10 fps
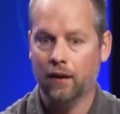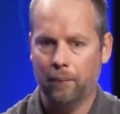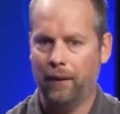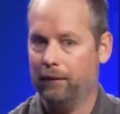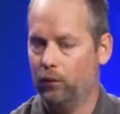
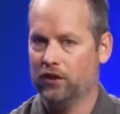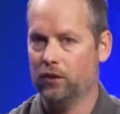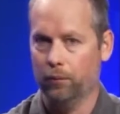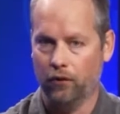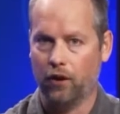Maybe we should
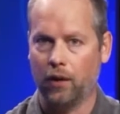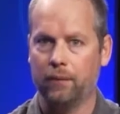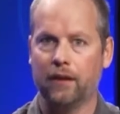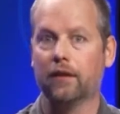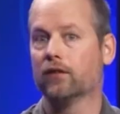move our
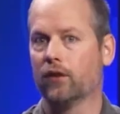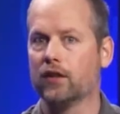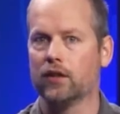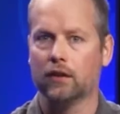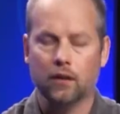company in this direction.